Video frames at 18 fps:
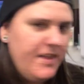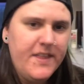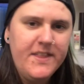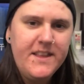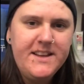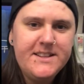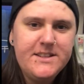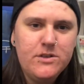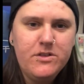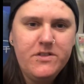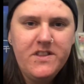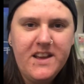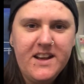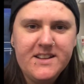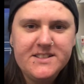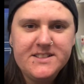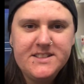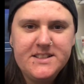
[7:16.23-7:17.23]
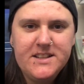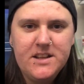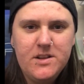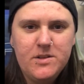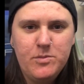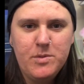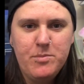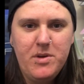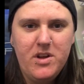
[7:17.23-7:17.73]
these little things
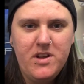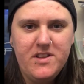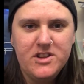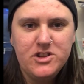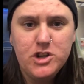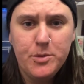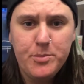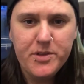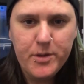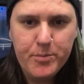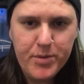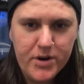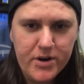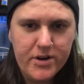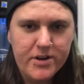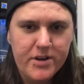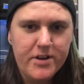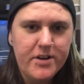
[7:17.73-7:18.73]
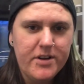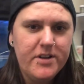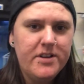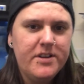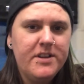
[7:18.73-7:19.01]
we put in the top of the burner,